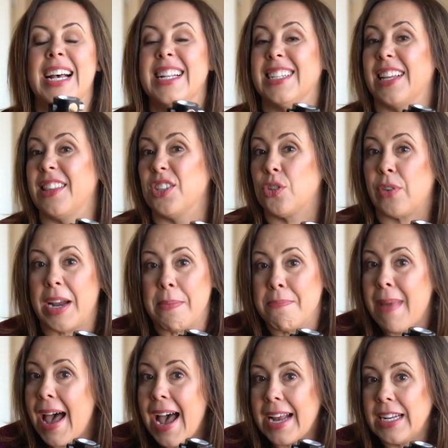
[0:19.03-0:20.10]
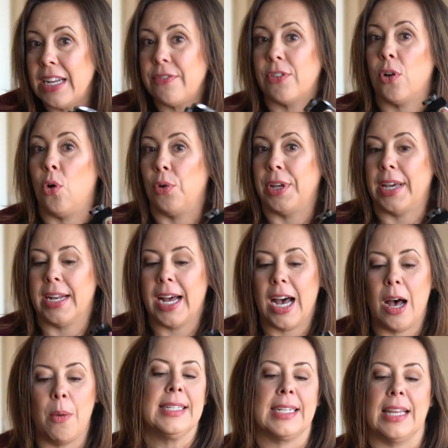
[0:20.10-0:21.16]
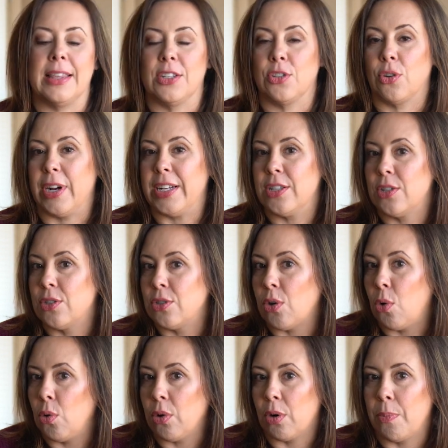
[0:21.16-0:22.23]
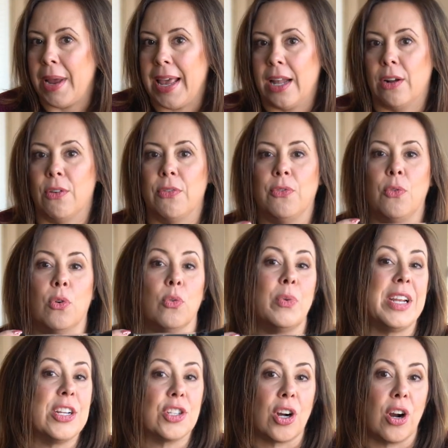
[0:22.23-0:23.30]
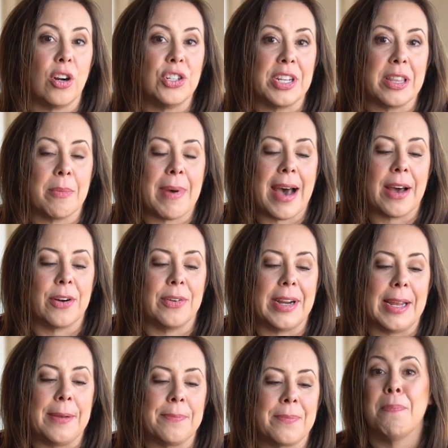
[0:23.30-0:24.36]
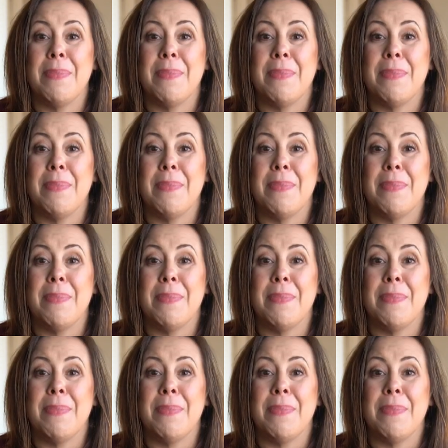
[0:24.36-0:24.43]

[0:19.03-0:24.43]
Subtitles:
It's got this great magnet for holding it up. It's got this great solar panel for recharging the battery.